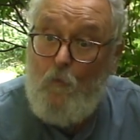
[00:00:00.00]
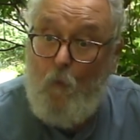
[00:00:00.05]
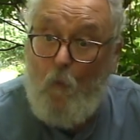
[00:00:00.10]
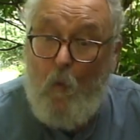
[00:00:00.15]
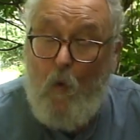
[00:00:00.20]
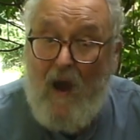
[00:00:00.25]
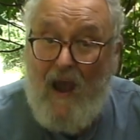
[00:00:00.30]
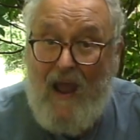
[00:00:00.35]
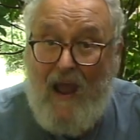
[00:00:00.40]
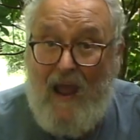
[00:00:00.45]

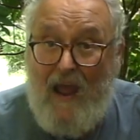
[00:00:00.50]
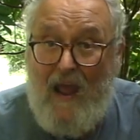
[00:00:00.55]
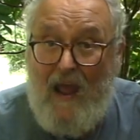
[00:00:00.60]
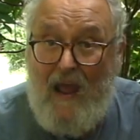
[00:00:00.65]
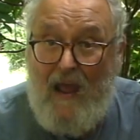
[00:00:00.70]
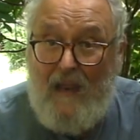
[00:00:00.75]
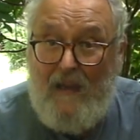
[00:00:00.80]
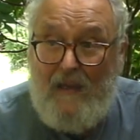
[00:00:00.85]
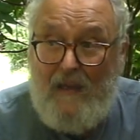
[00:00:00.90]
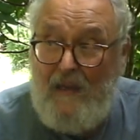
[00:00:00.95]

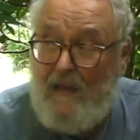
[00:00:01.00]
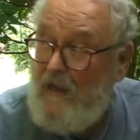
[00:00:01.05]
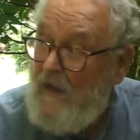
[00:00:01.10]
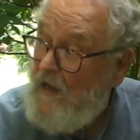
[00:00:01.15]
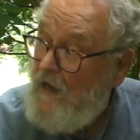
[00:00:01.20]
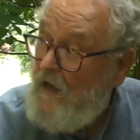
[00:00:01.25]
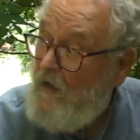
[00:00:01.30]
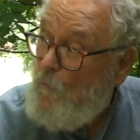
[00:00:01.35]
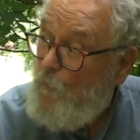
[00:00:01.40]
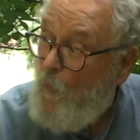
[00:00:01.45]
Wiley,
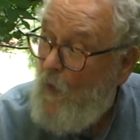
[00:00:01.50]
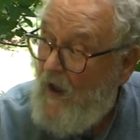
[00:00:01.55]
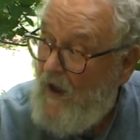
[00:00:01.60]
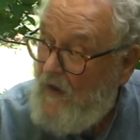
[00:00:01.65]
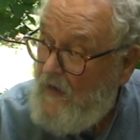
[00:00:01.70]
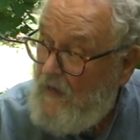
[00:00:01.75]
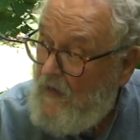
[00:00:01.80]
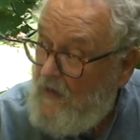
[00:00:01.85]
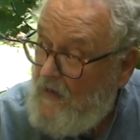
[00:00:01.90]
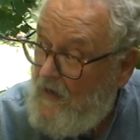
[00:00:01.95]
he
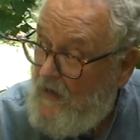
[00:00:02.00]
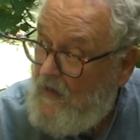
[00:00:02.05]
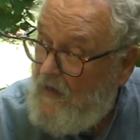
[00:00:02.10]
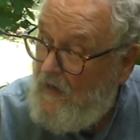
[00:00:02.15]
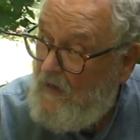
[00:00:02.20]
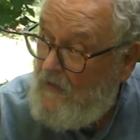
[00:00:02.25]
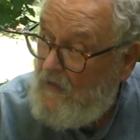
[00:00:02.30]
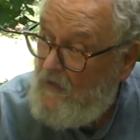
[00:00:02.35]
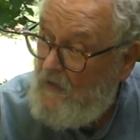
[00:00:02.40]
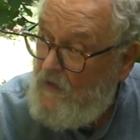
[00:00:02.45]
waited and
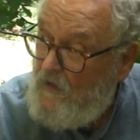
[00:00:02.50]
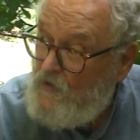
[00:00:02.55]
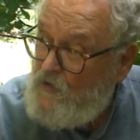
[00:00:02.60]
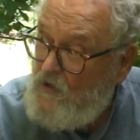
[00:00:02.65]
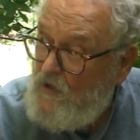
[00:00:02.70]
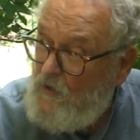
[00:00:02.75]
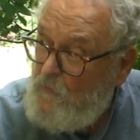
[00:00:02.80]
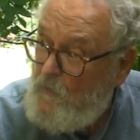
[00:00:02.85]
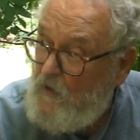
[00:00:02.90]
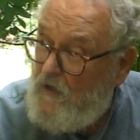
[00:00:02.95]
he
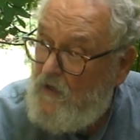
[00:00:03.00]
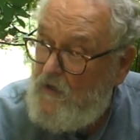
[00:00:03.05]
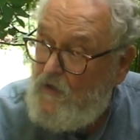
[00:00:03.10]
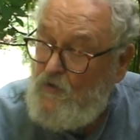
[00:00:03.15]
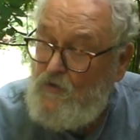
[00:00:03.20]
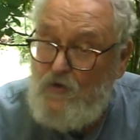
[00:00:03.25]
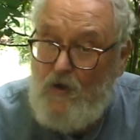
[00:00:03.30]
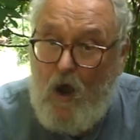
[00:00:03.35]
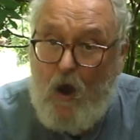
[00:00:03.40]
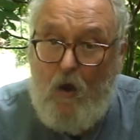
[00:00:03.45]
listened, but
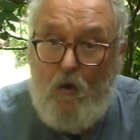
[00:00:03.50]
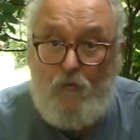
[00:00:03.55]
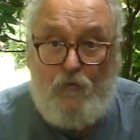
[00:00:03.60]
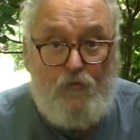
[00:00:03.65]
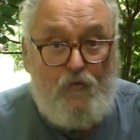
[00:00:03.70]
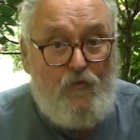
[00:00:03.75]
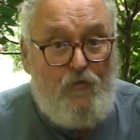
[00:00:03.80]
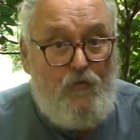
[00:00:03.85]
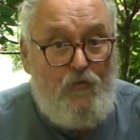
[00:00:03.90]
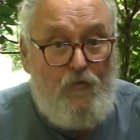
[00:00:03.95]
his
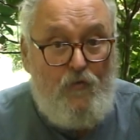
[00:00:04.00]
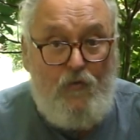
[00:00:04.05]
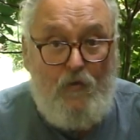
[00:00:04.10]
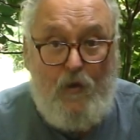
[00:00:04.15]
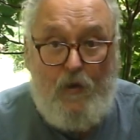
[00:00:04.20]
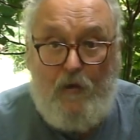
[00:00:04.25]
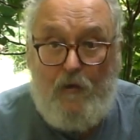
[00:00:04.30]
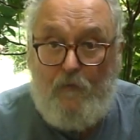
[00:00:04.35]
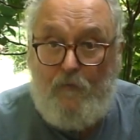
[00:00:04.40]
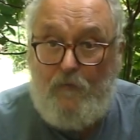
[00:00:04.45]
dogs
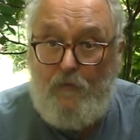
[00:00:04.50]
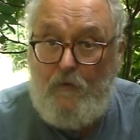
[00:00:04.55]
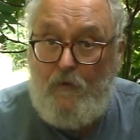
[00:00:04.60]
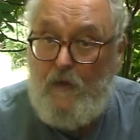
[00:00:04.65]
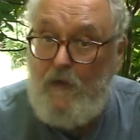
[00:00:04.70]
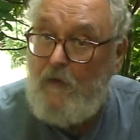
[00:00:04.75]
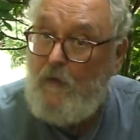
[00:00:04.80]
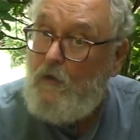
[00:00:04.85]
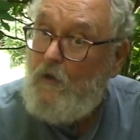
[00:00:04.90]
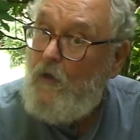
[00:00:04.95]
never
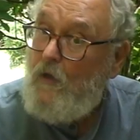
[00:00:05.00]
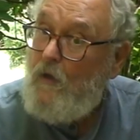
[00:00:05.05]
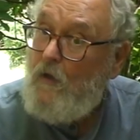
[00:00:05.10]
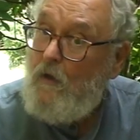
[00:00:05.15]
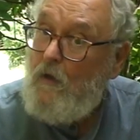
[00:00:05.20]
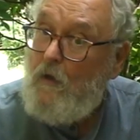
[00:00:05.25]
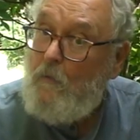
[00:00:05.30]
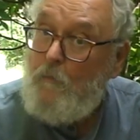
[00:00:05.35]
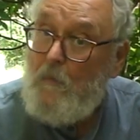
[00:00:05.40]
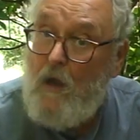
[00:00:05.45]
did
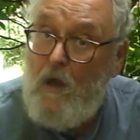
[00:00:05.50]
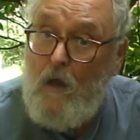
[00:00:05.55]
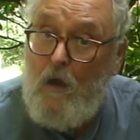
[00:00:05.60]
come.